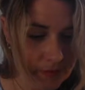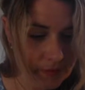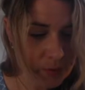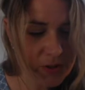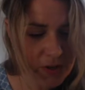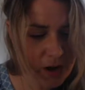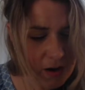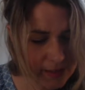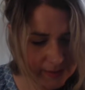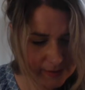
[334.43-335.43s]
There was
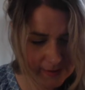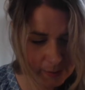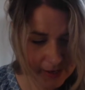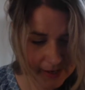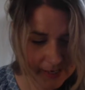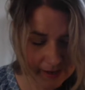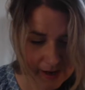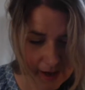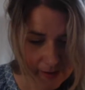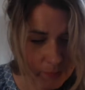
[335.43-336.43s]
darkness in the blanket.
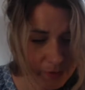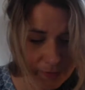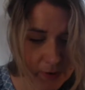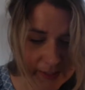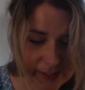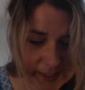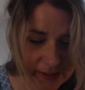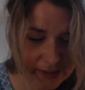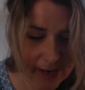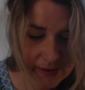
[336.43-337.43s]
There were frightening
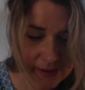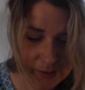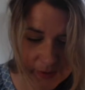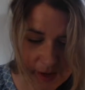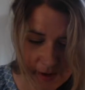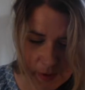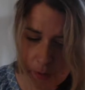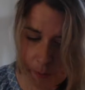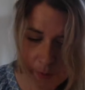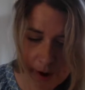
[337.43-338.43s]
shadows. There
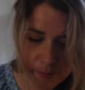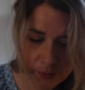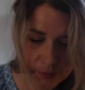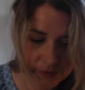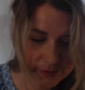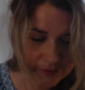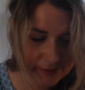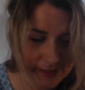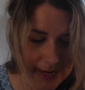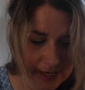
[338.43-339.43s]
were brambles and
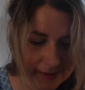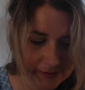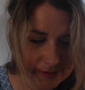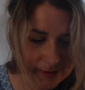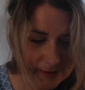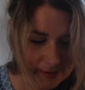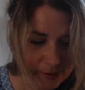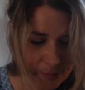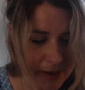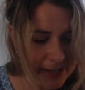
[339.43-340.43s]
snakes.
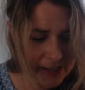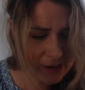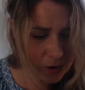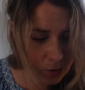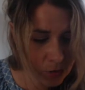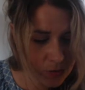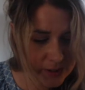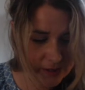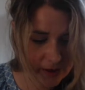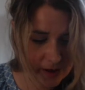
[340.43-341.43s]
The blanket clawed
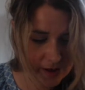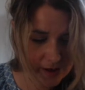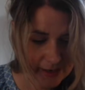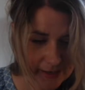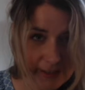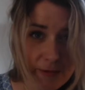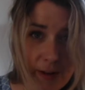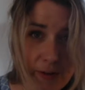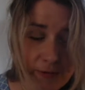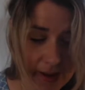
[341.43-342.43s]
at her, and she
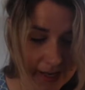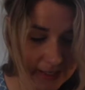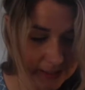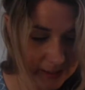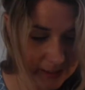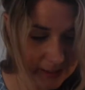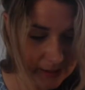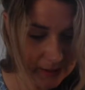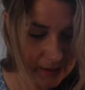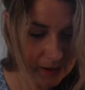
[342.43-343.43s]
felt faint.
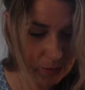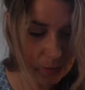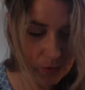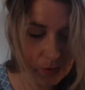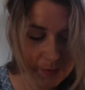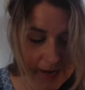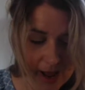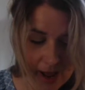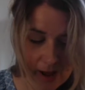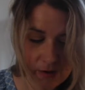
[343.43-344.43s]
"Warmer
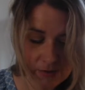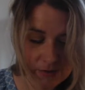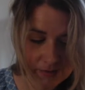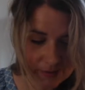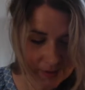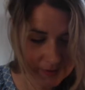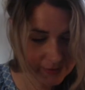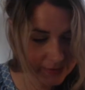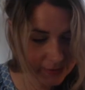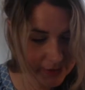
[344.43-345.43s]
now?" asked
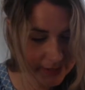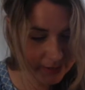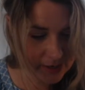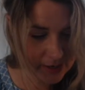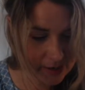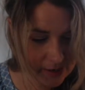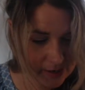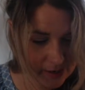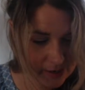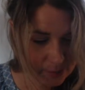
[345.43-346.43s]
the stranger.
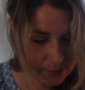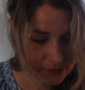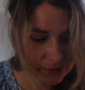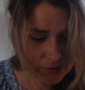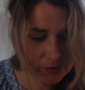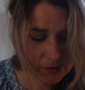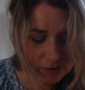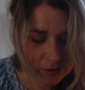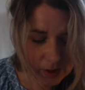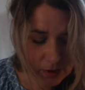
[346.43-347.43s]
She was
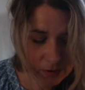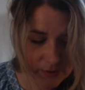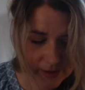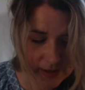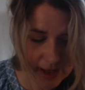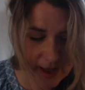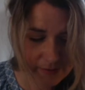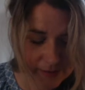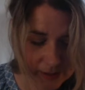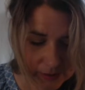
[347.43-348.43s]
colder than
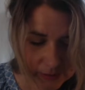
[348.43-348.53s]
ever.